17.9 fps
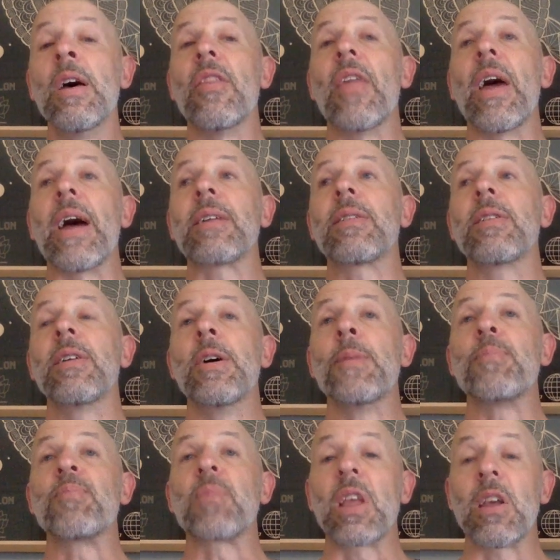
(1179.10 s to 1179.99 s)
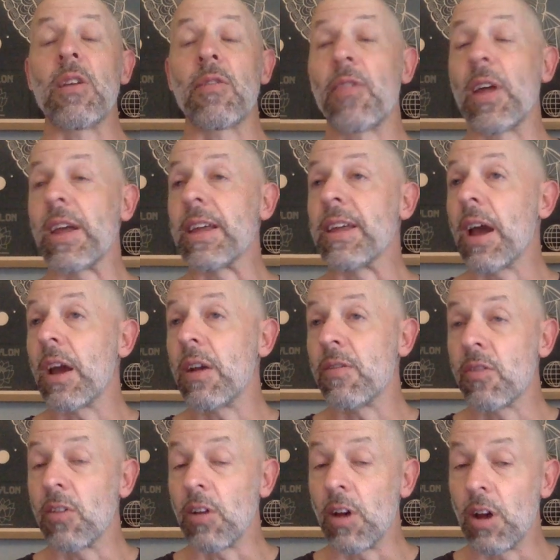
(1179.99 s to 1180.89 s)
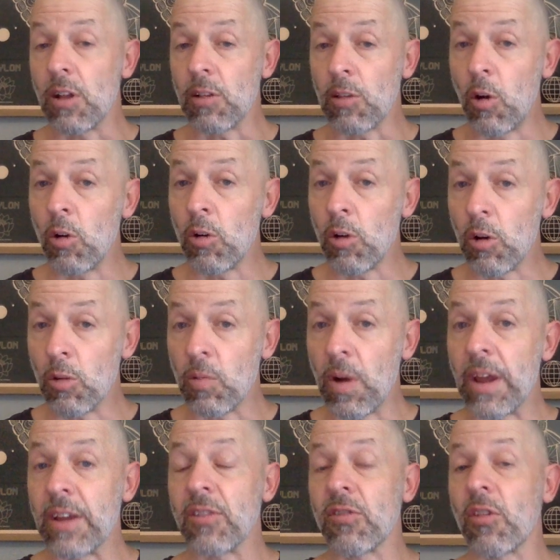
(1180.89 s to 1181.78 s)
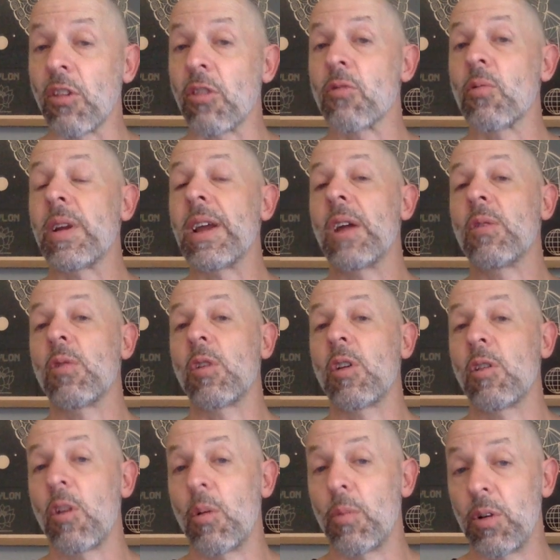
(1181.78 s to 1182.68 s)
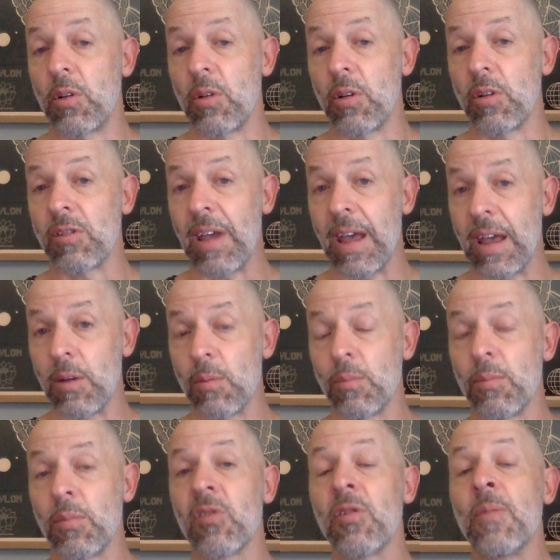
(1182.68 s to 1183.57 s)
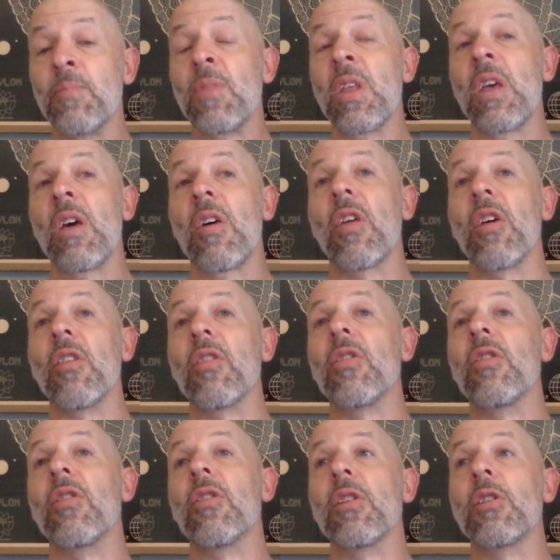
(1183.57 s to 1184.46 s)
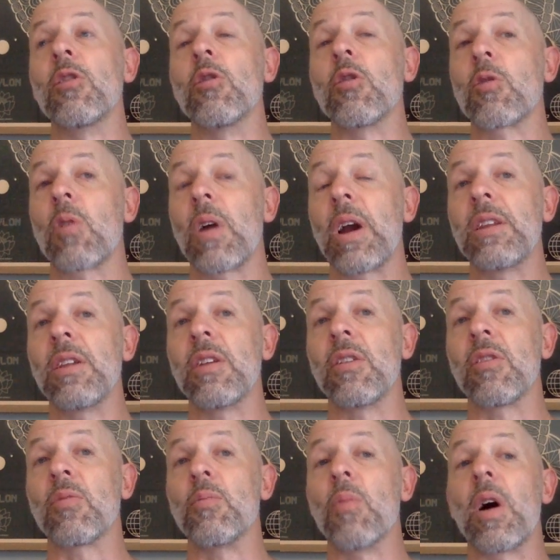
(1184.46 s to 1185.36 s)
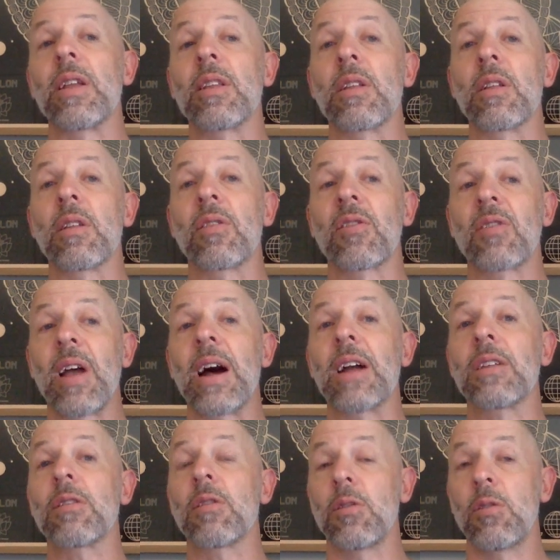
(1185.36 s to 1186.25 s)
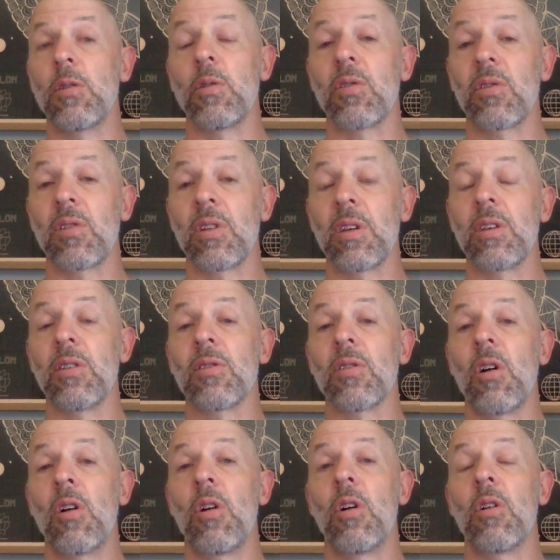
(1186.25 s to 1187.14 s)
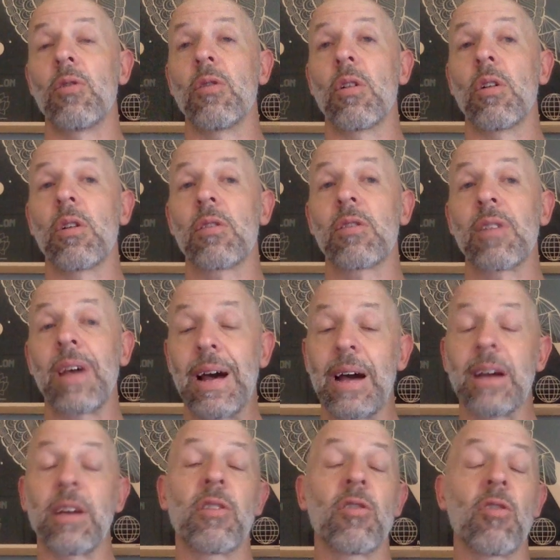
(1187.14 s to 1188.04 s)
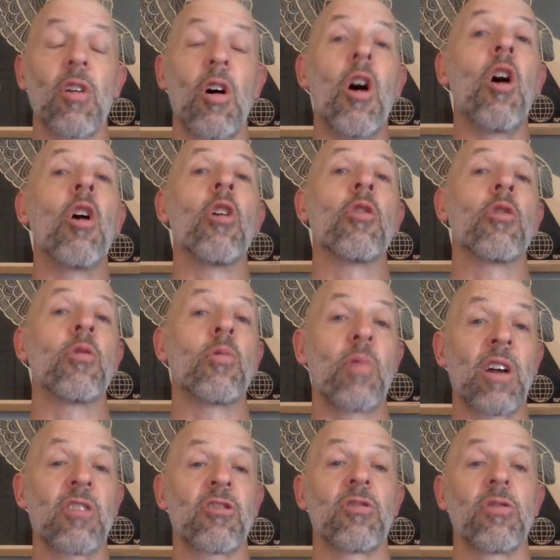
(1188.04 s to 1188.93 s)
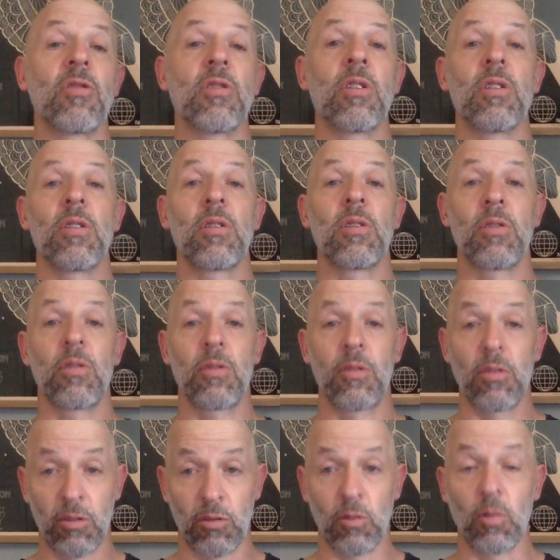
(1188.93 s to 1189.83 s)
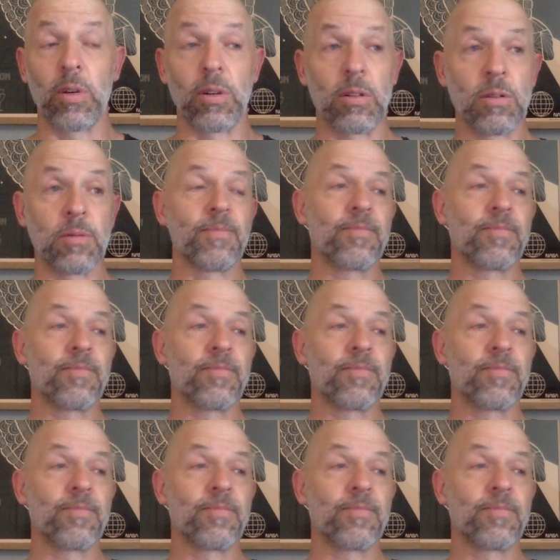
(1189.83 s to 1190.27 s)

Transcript: that if they gave the longer range, the 300 kilometre ATACMS, that the Ukrainians might start to use these on targets on Russian soil.